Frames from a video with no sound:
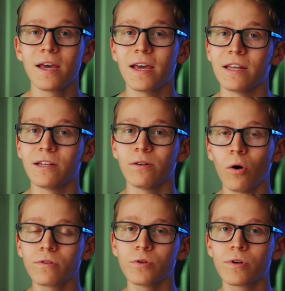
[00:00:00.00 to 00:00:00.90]
and it
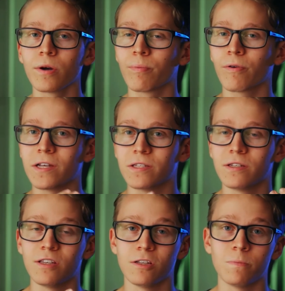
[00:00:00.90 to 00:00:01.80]
also
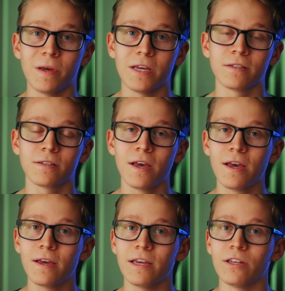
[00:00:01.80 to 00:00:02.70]
compresses the space
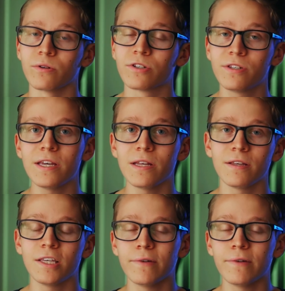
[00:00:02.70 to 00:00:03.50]
in your scene,